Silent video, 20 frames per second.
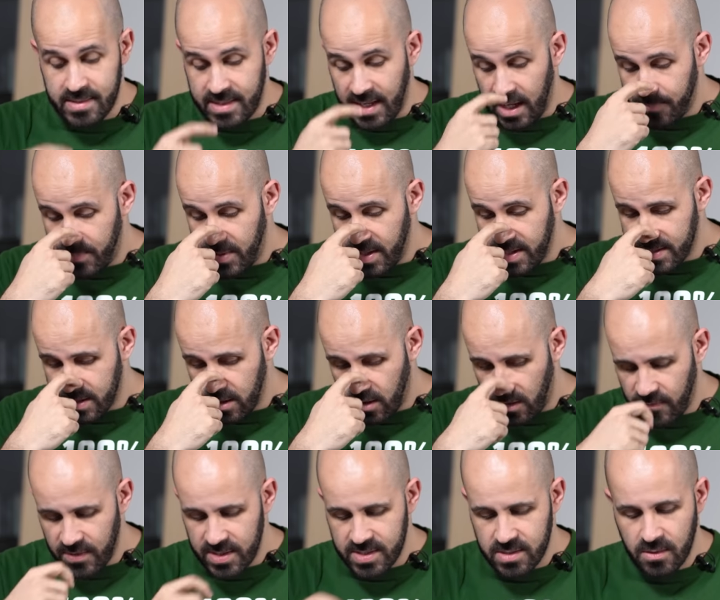That big
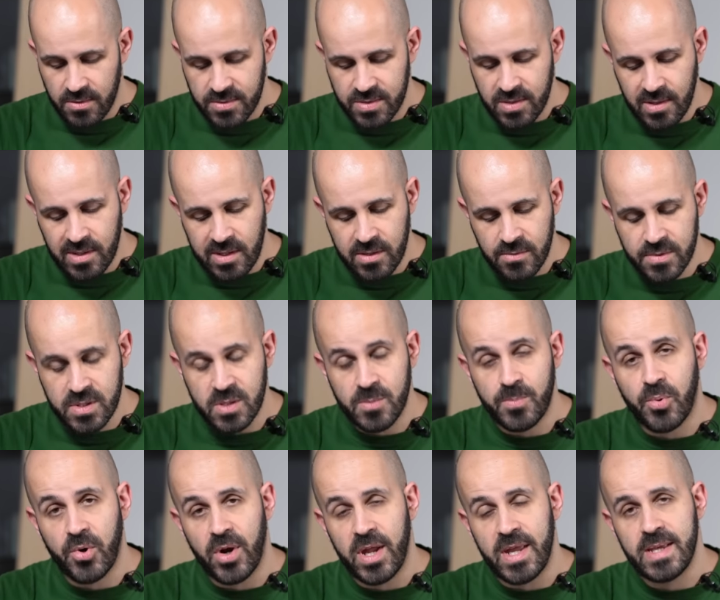service also
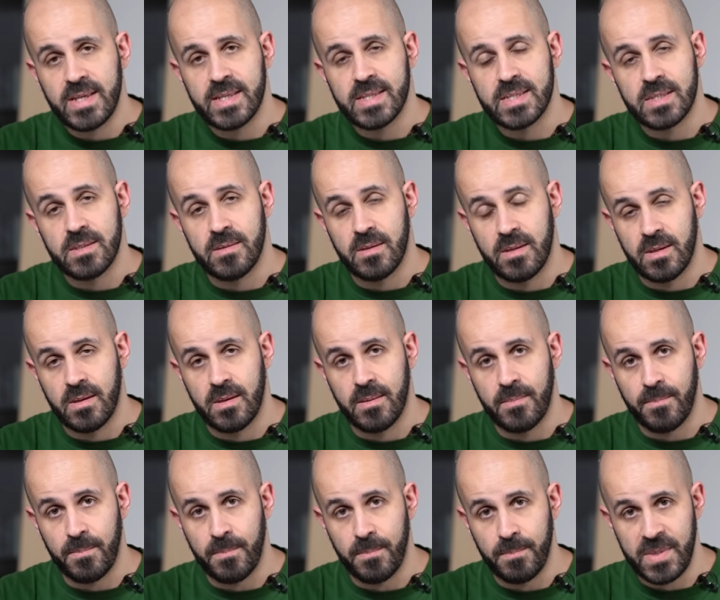included brakes,
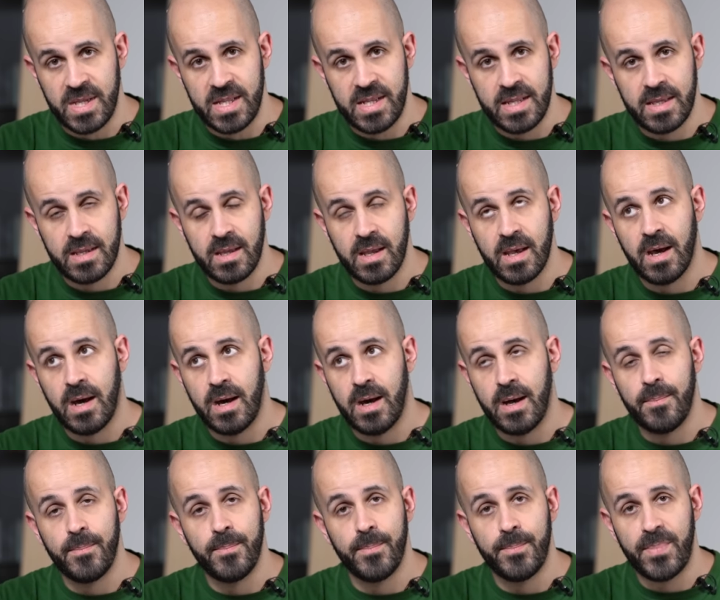meaning
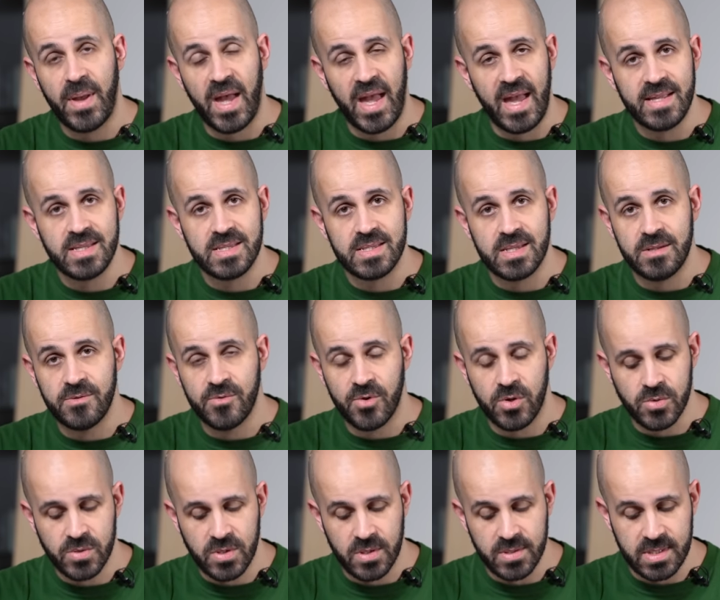um, pads and
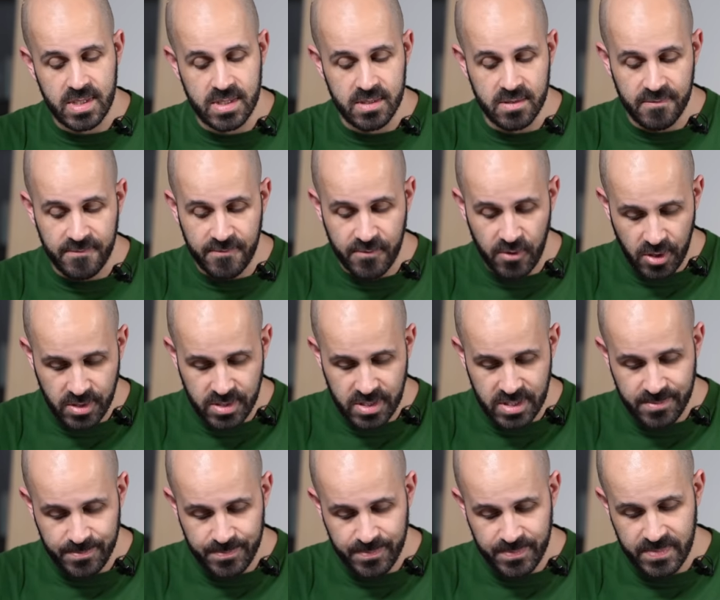rotors in the
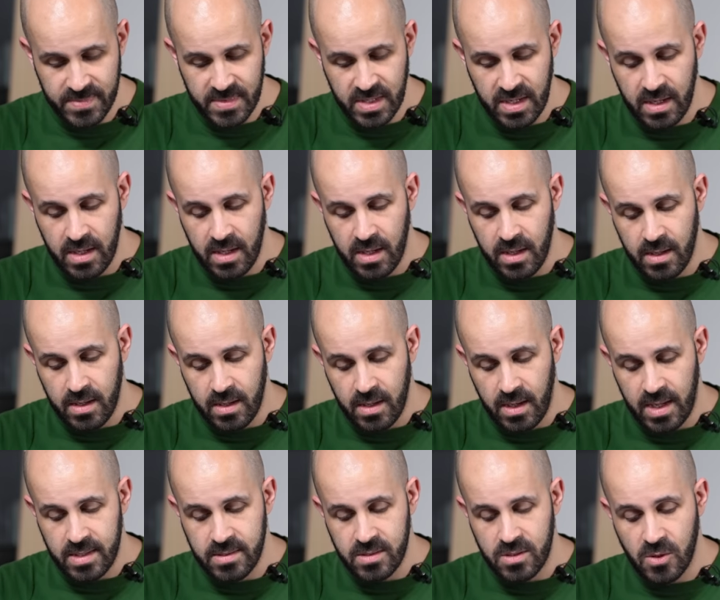front,
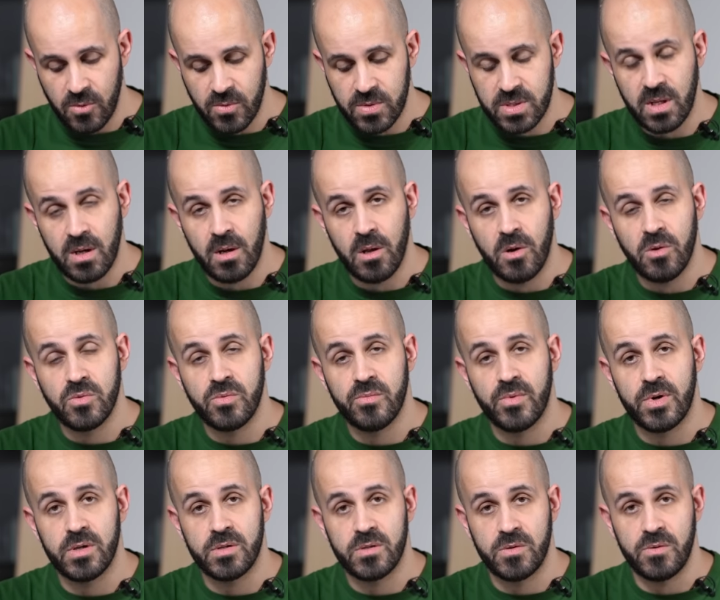and those alone
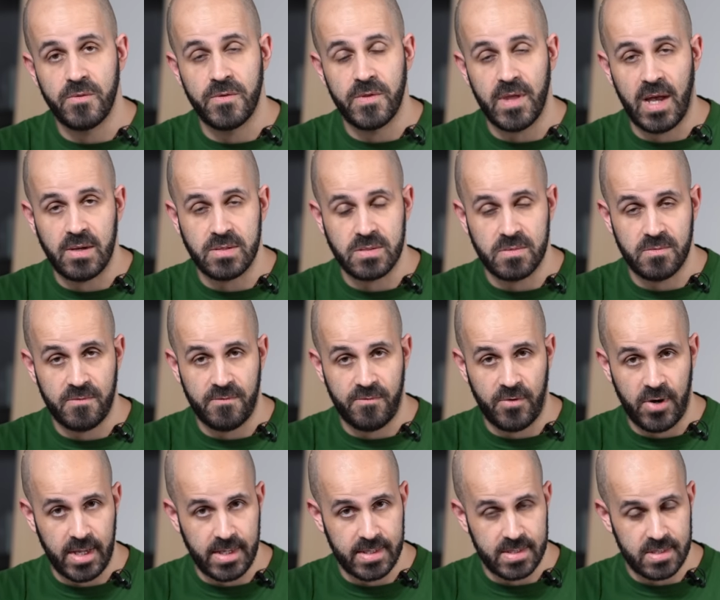were 2,000
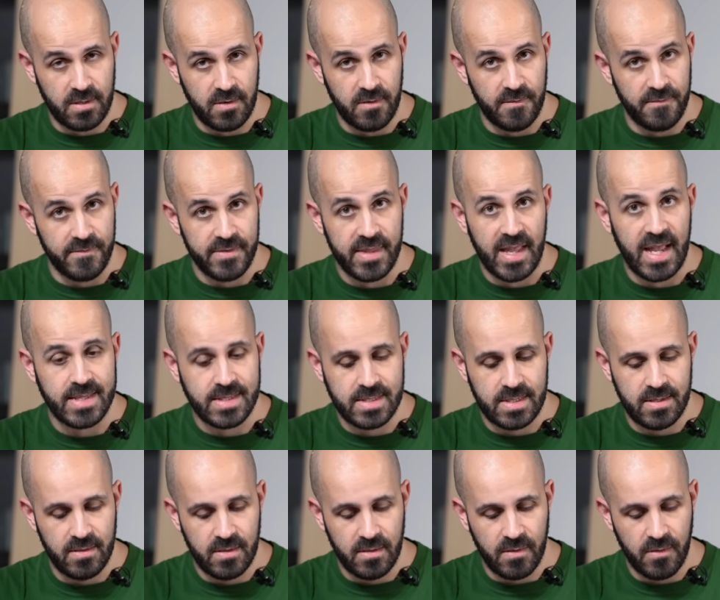francs of
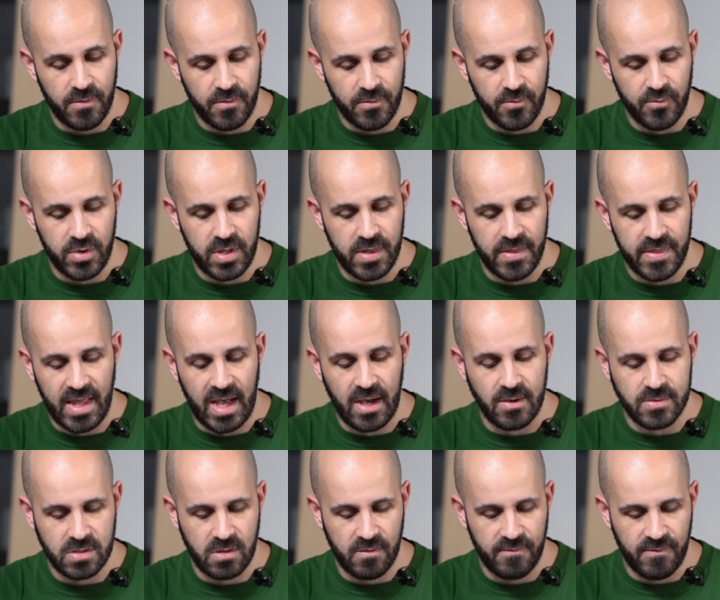that
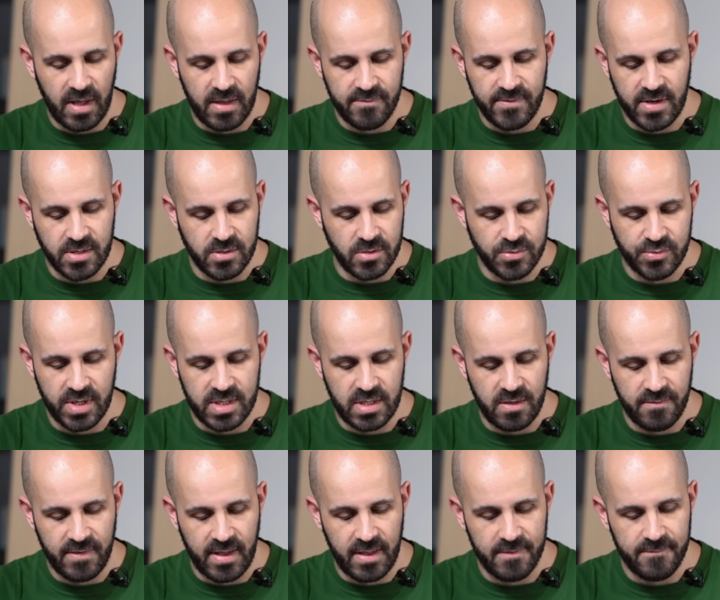
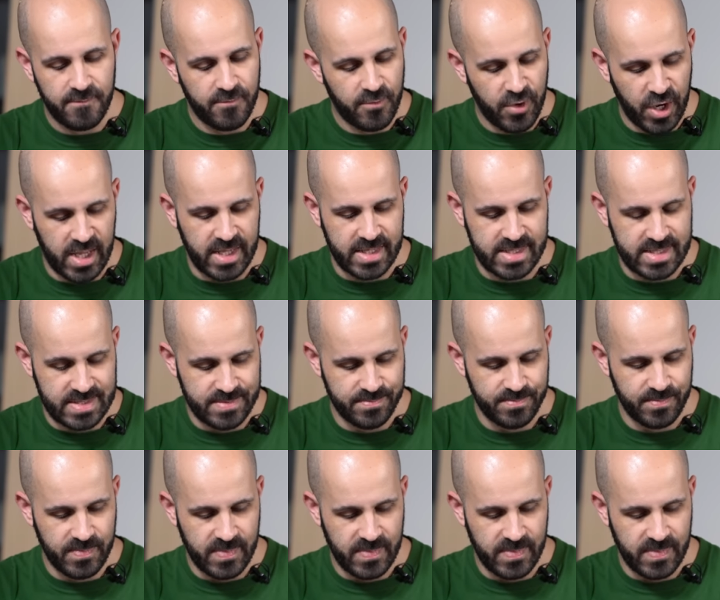3,525 francs.